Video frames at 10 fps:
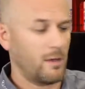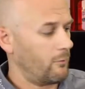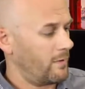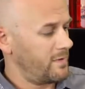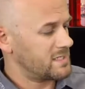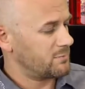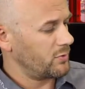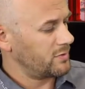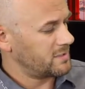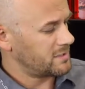When this
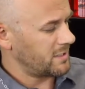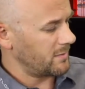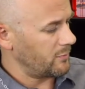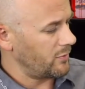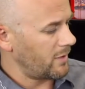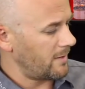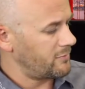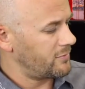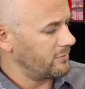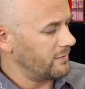boots, it's going to boot
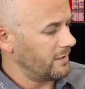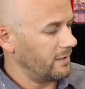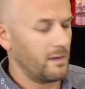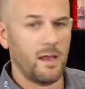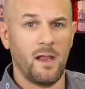up to the